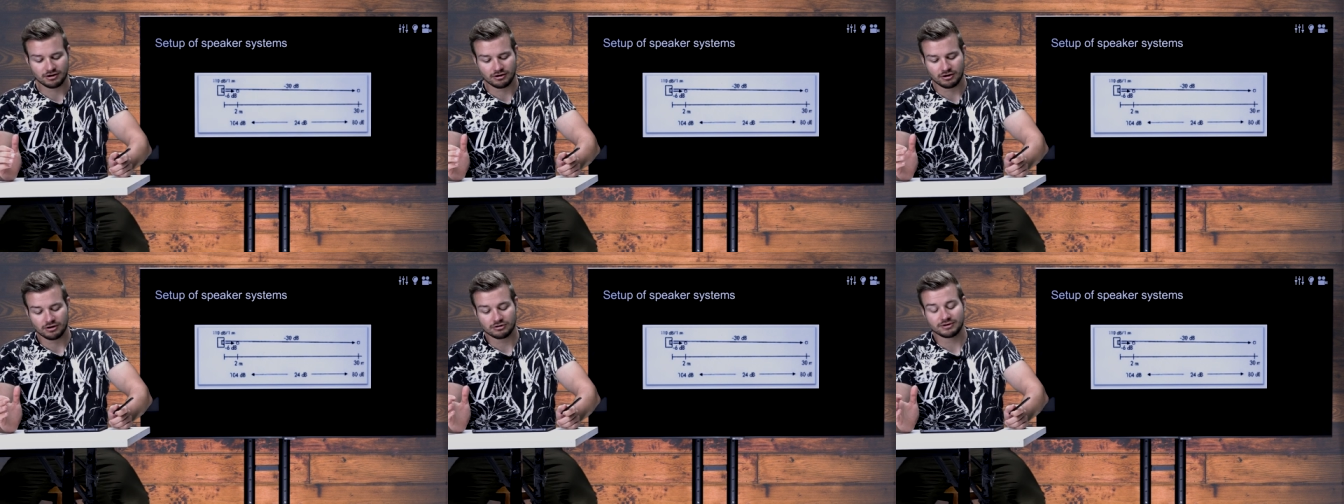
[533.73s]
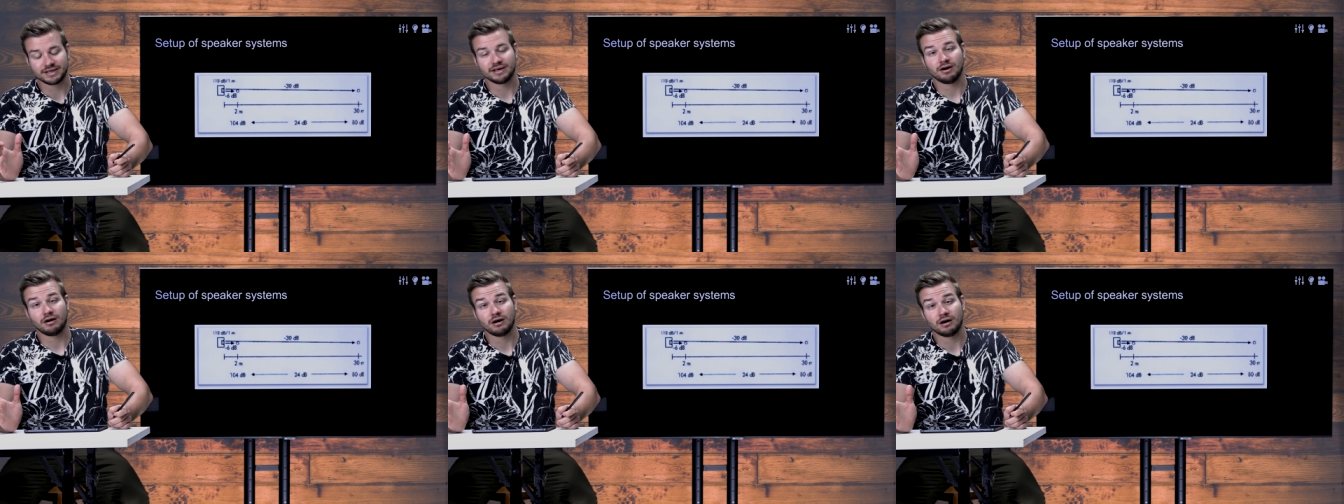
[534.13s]

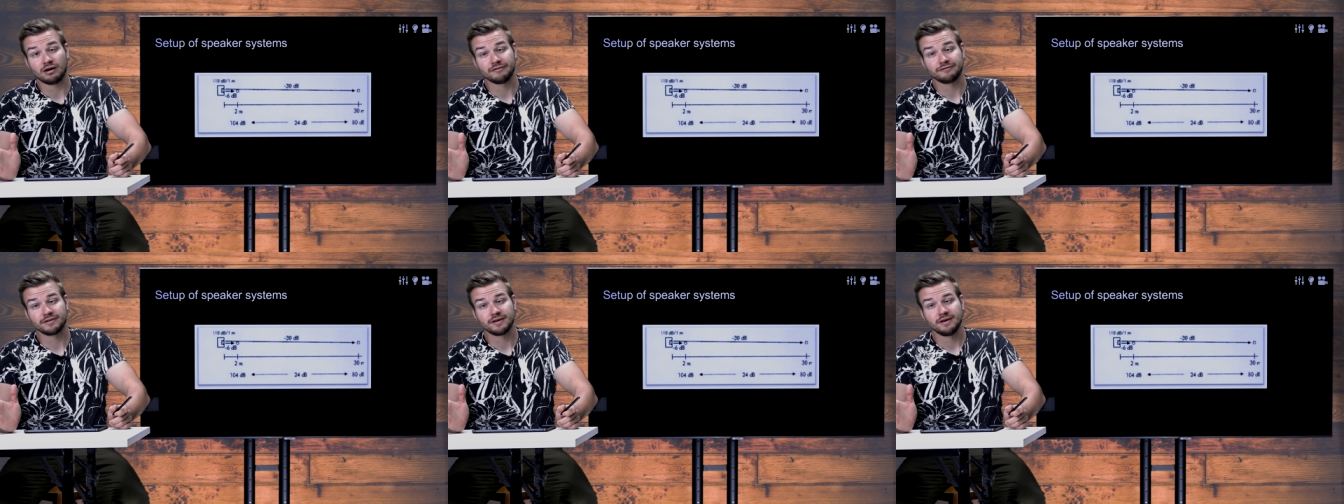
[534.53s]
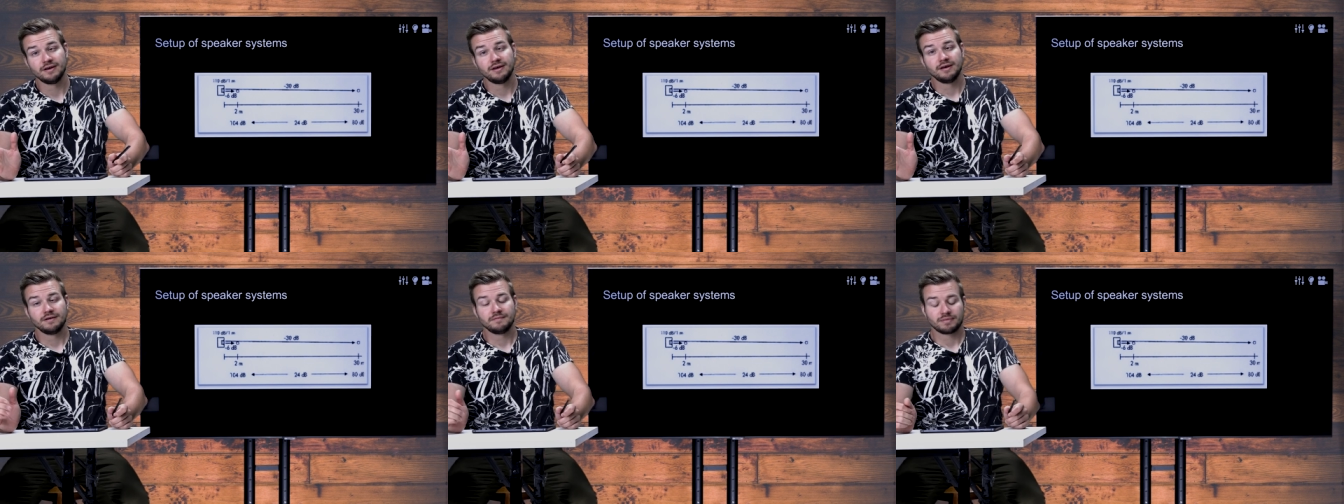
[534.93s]
already halved
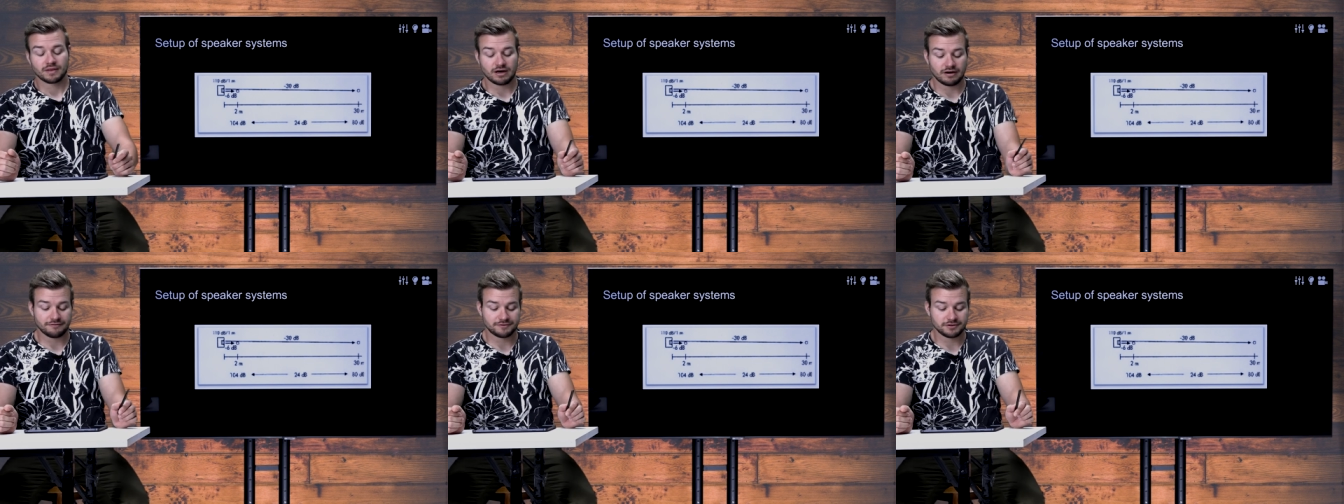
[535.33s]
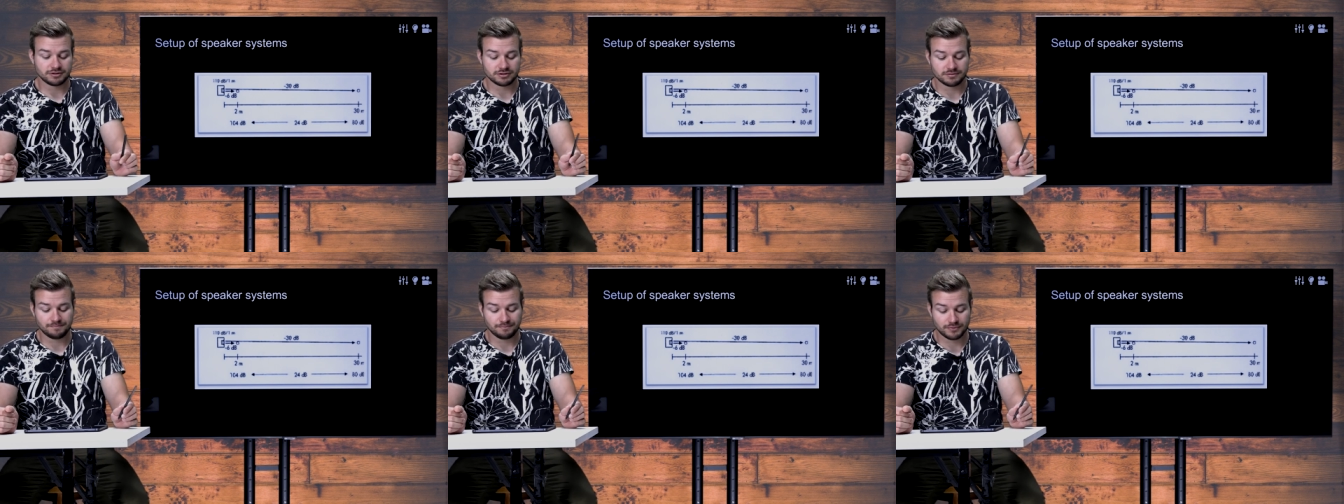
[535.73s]

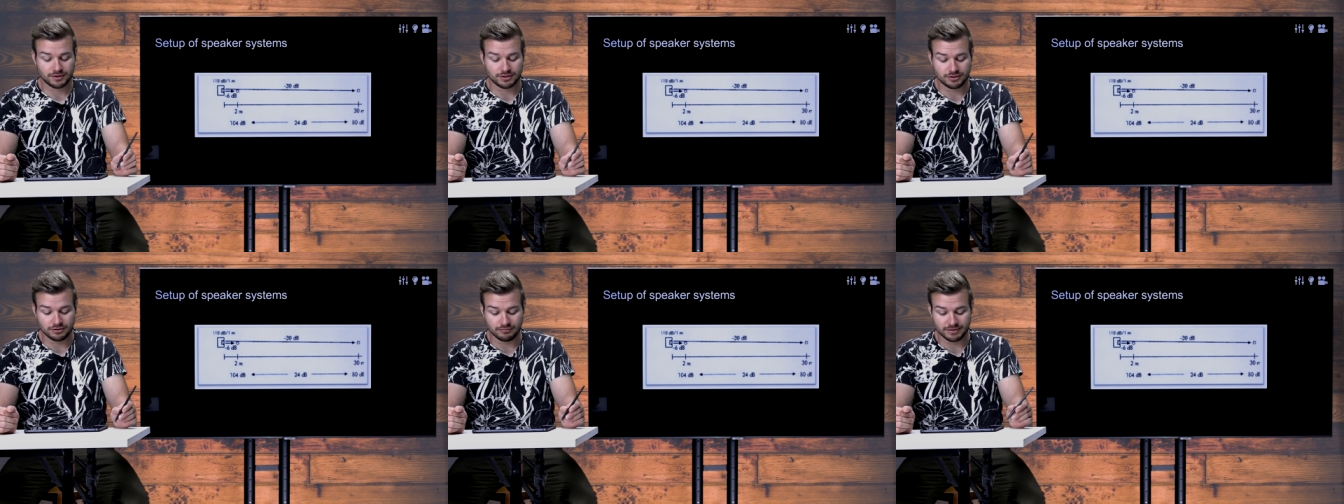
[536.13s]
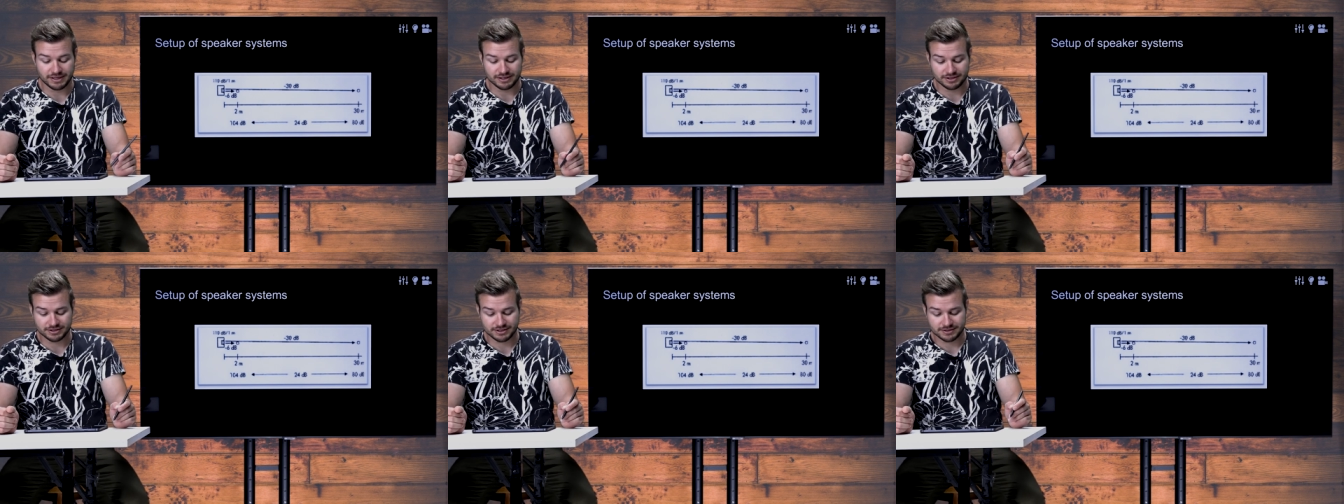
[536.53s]
after two
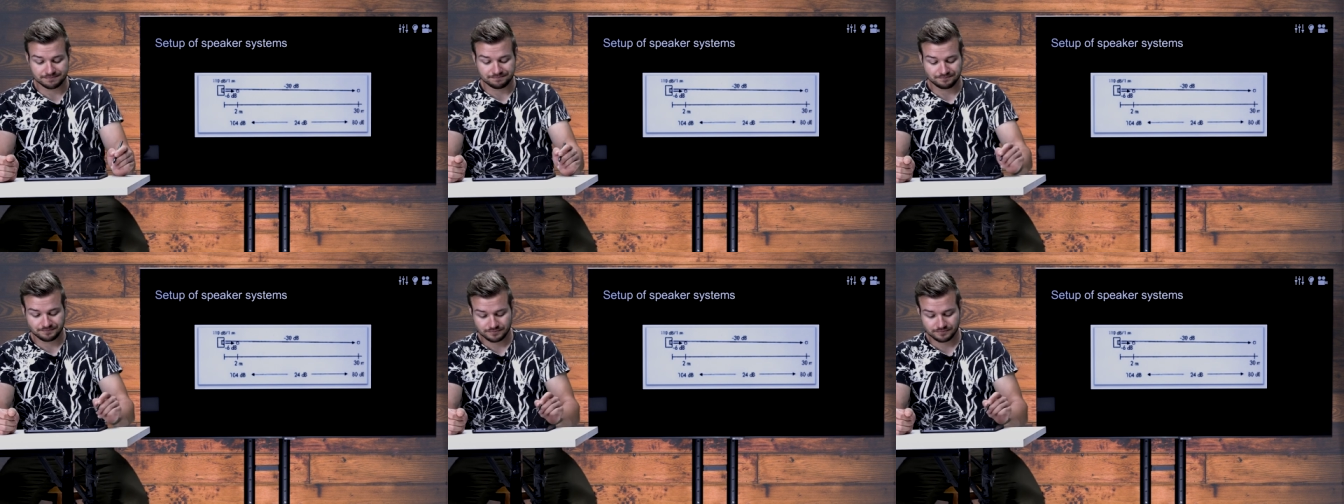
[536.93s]
meters.